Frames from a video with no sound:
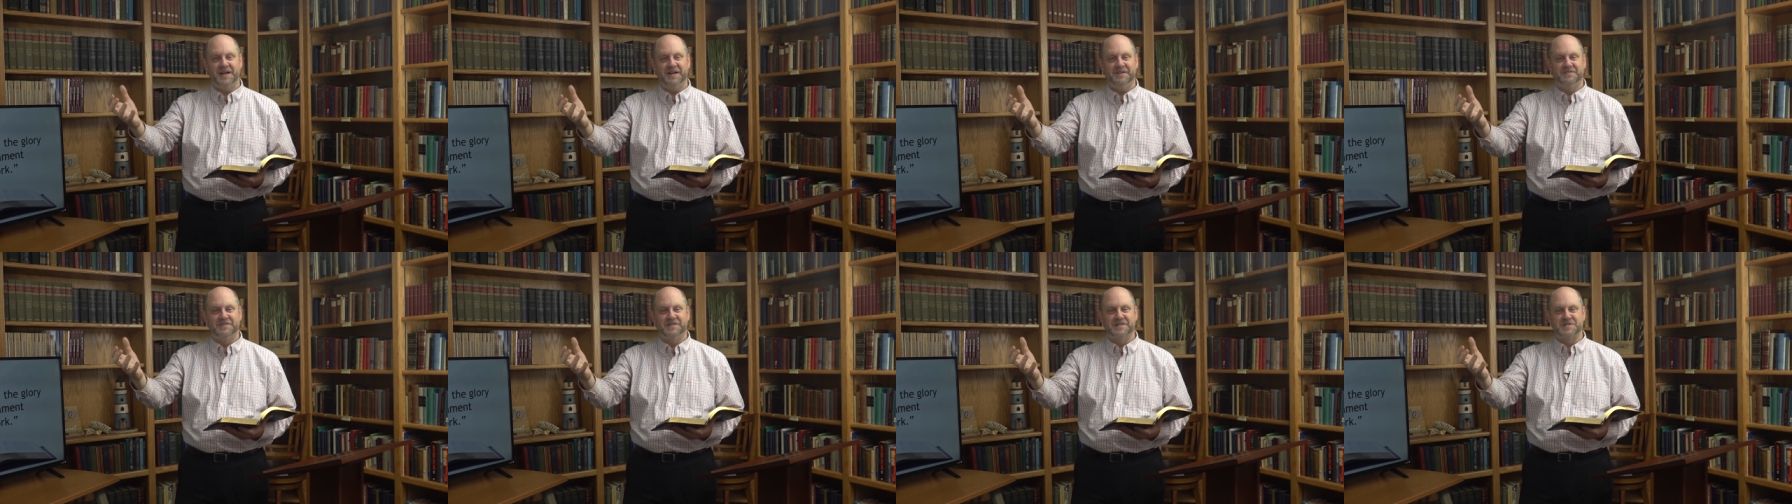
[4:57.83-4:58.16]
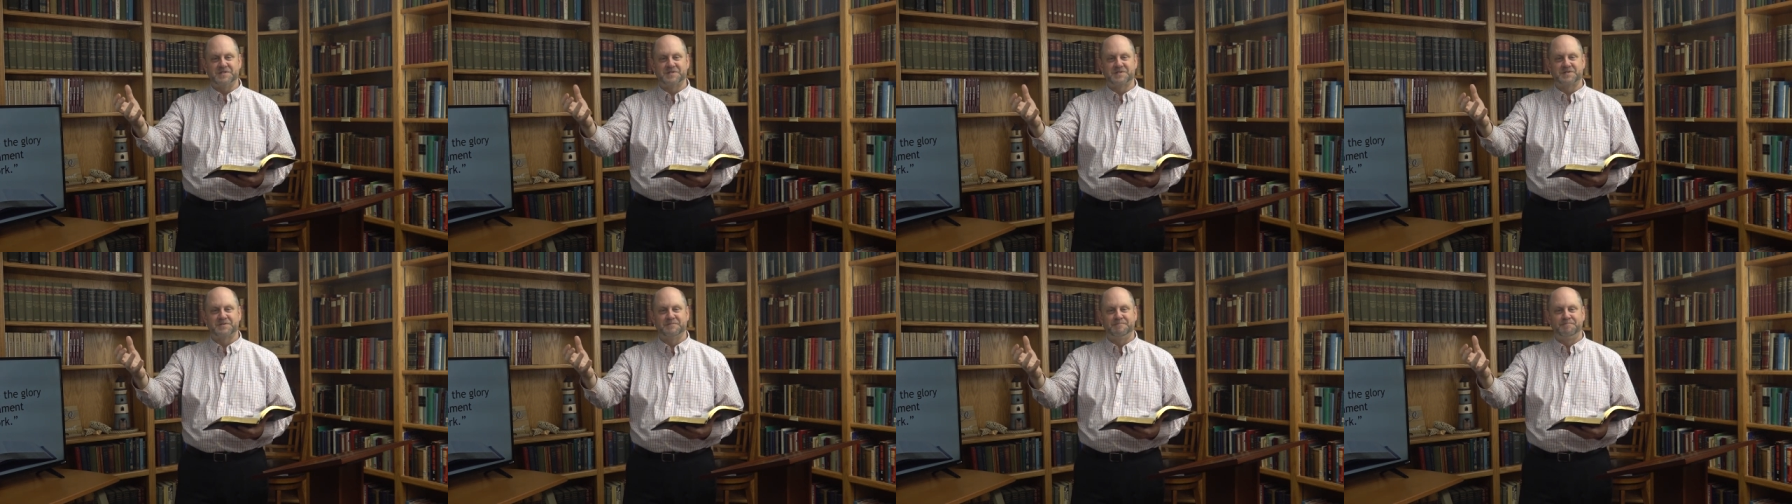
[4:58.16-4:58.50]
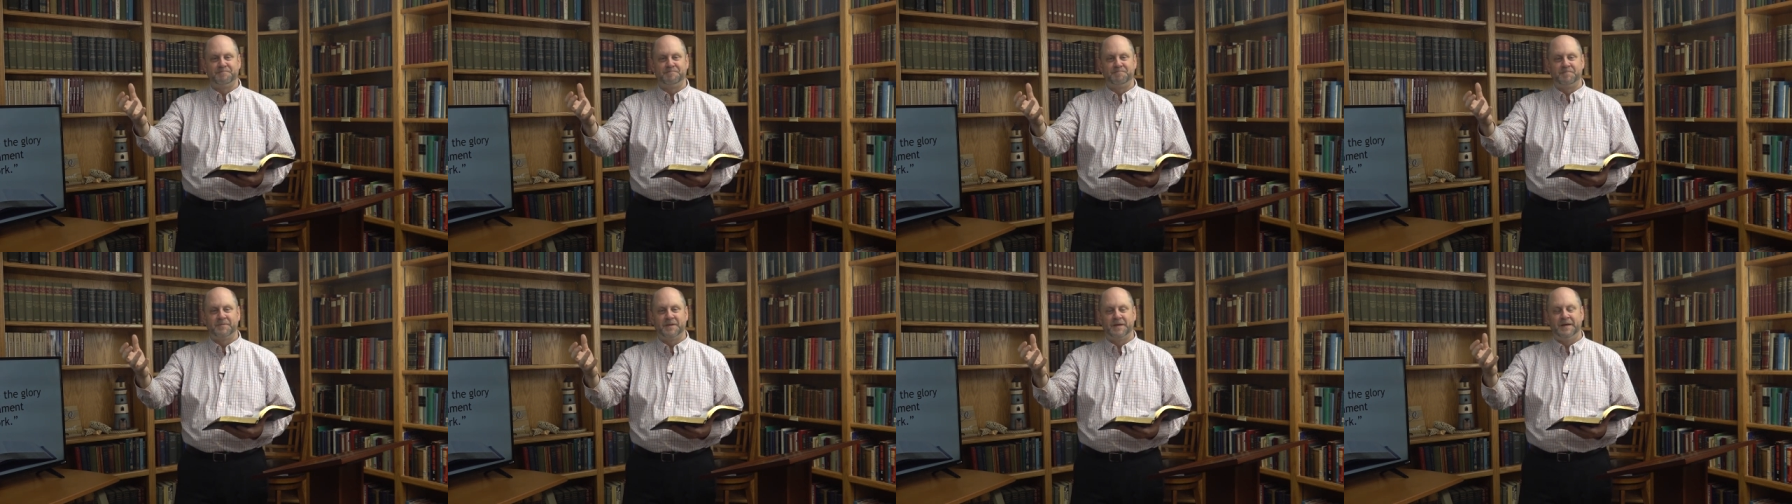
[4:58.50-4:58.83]
heavens.
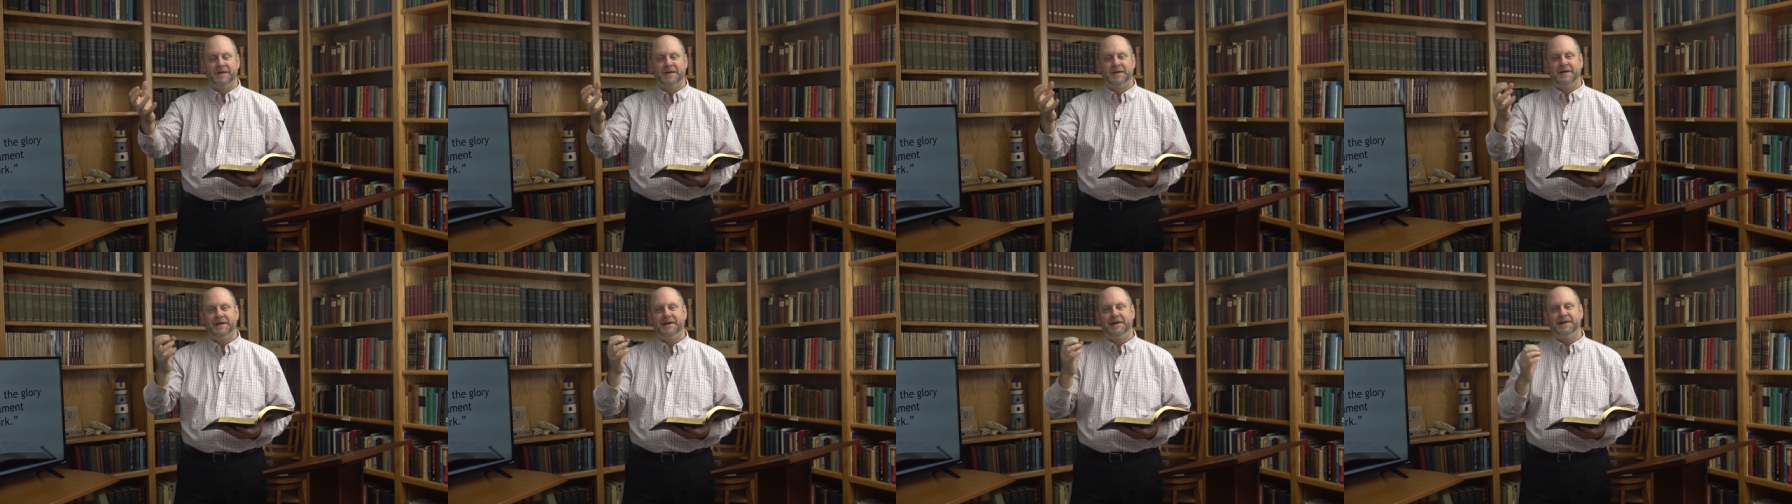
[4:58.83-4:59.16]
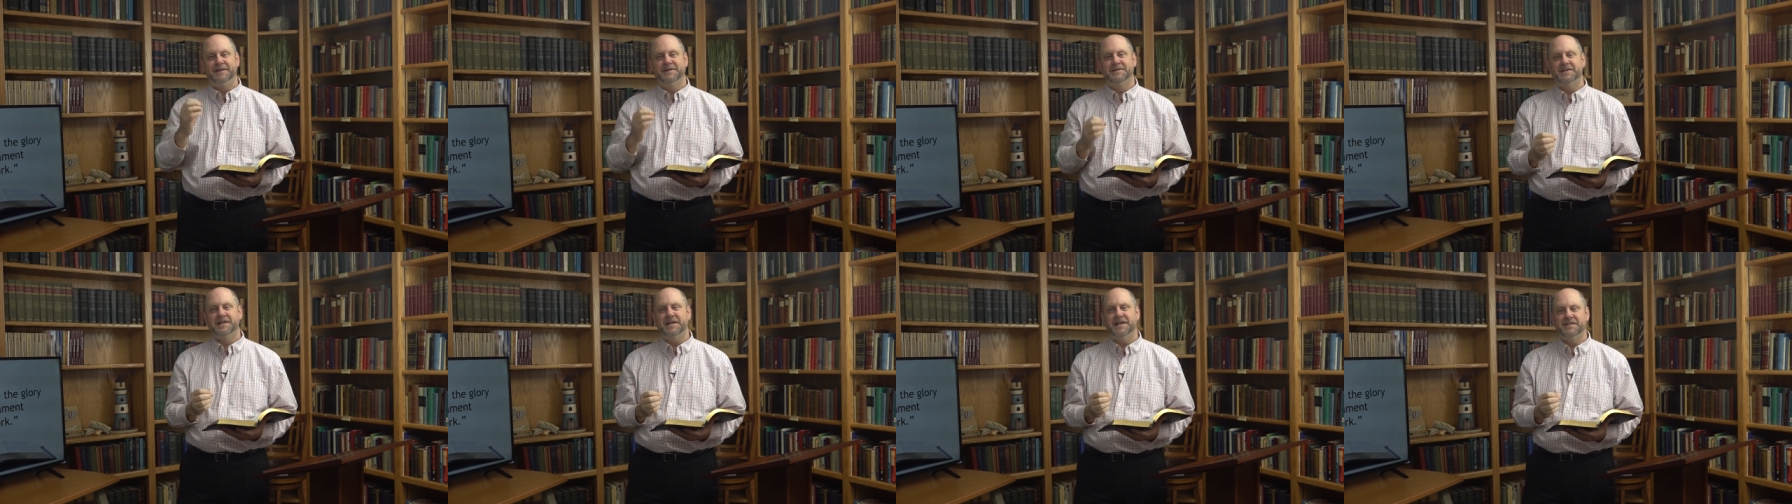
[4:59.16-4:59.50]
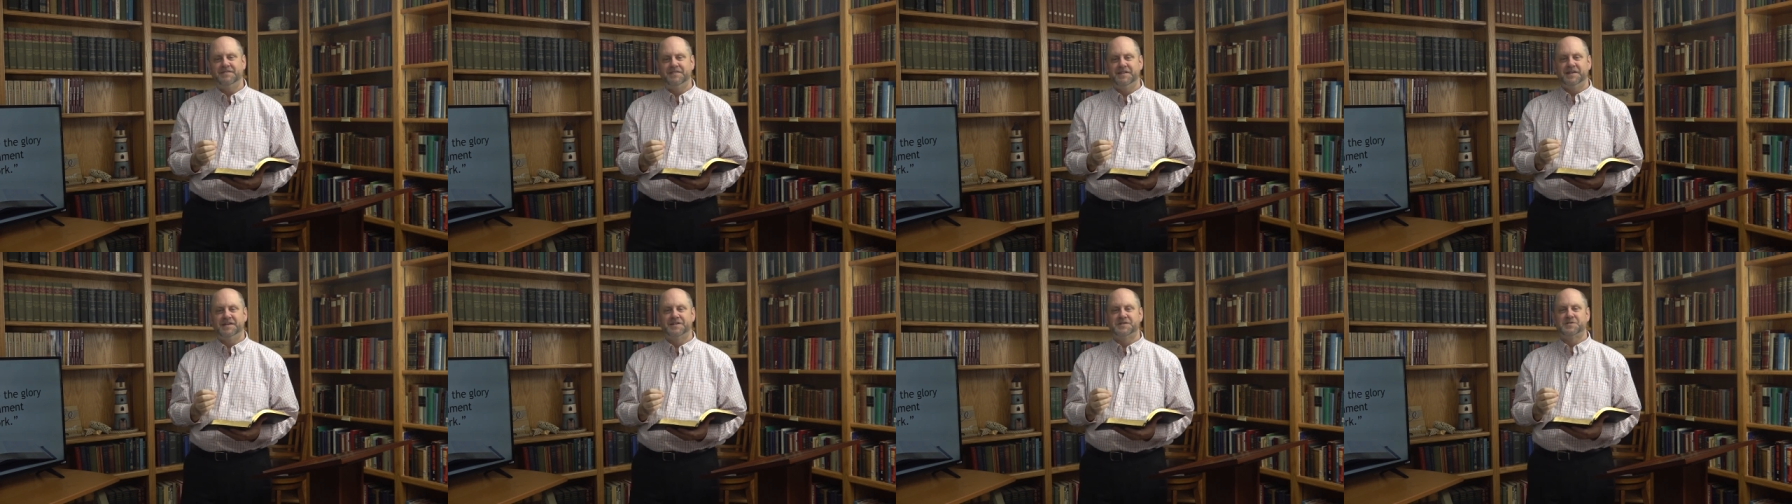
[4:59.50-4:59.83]
Here,
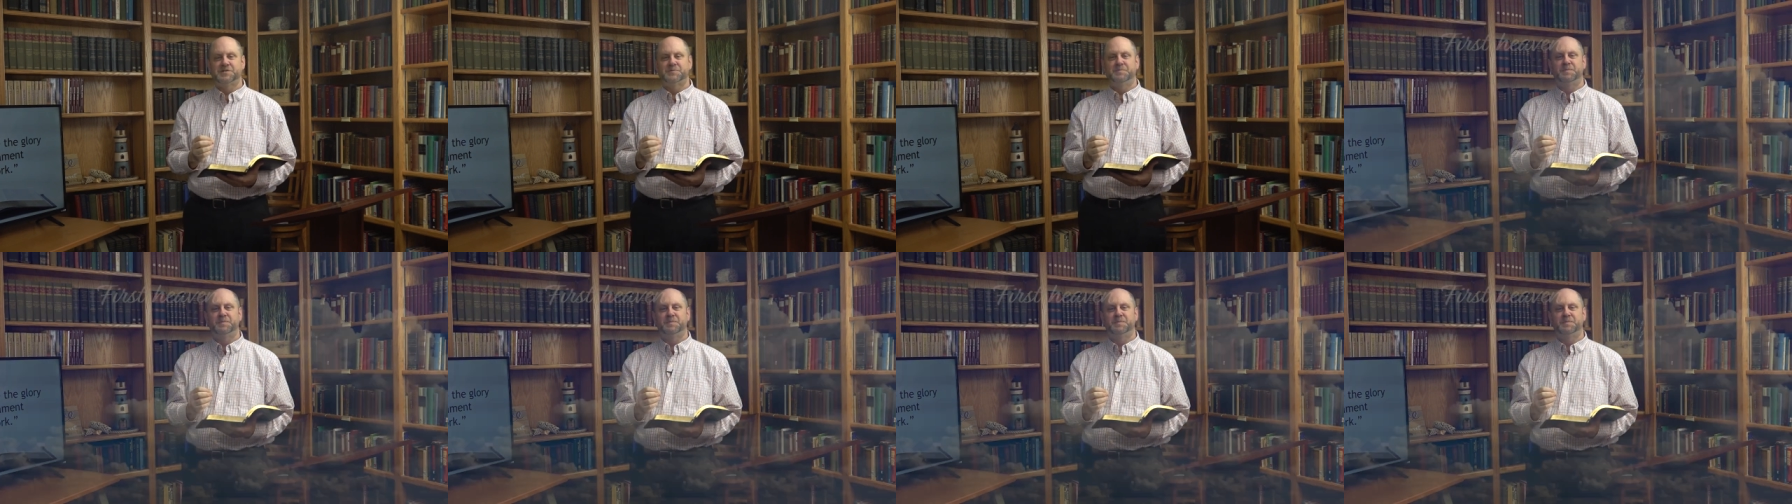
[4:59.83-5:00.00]
David is